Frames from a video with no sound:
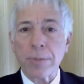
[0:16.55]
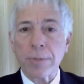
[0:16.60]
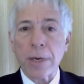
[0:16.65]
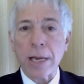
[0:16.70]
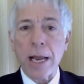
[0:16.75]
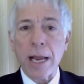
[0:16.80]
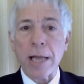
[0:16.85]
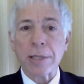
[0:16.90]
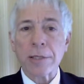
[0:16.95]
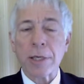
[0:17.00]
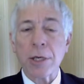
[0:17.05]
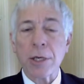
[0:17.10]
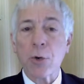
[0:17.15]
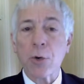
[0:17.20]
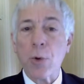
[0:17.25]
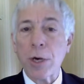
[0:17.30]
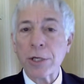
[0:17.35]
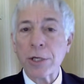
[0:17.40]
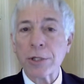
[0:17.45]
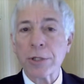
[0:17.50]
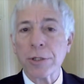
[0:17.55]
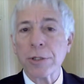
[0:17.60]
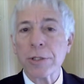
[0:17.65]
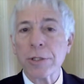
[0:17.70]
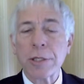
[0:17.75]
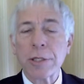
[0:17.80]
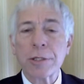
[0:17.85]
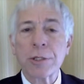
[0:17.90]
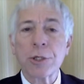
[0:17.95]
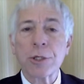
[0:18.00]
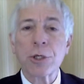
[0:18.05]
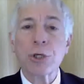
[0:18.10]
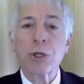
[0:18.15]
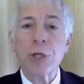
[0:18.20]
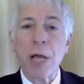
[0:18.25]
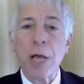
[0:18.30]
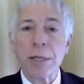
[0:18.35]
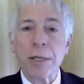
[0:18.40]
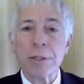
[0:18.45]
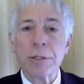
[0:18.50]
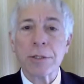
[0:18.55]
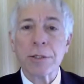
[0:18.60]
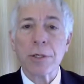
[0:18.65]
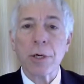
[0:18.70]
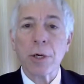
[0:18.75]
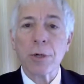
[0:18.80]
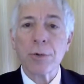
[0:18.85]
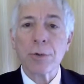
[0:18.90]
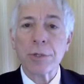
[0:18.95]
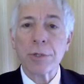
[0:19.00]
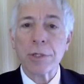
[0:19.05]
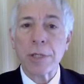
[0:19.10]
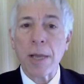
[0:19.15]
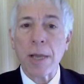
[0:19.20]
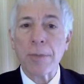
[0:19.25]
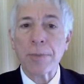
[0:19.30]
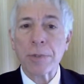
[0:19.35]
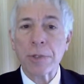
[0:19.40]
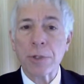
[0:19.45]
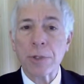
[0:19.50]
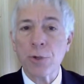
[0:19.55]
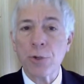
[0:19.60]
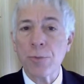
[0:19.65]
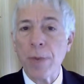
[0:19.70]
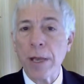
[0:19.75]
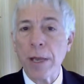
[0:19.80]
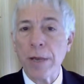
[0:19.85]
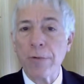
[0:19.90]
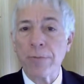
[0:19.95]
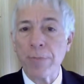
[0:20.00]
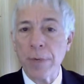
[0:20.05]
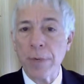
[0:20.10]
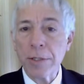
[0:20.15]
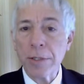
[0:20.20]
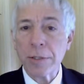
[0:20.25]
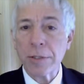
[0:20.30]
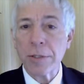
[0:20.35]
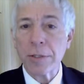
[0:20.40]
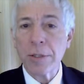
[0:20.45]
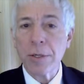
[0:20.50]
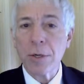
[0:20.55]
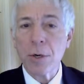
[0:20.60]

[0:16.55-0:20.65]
by asking questions that suggest other steps that you may have missed